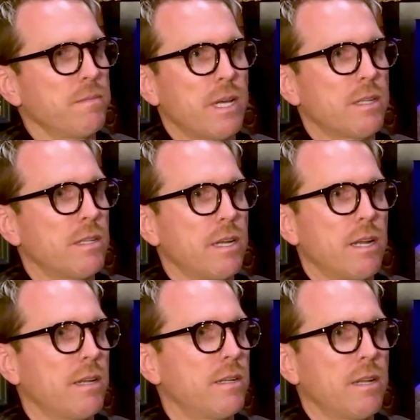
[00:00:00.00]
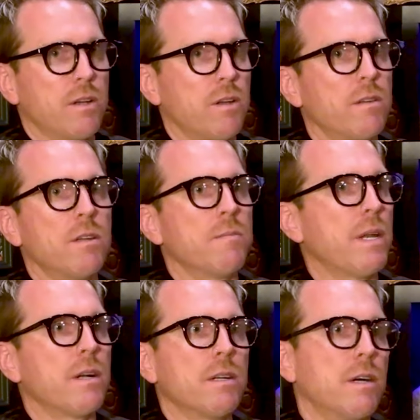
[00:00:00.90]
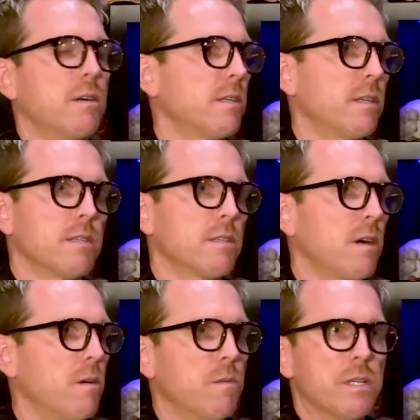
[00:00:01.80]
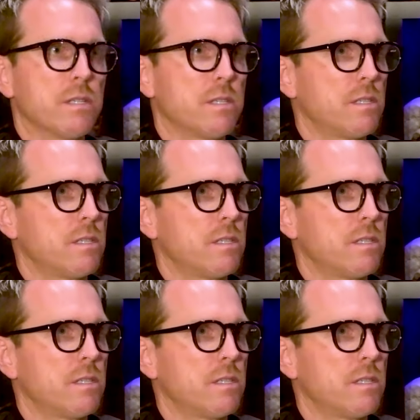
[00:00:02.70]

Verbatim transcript: that, that I, I couldn't have done better. No, there's always.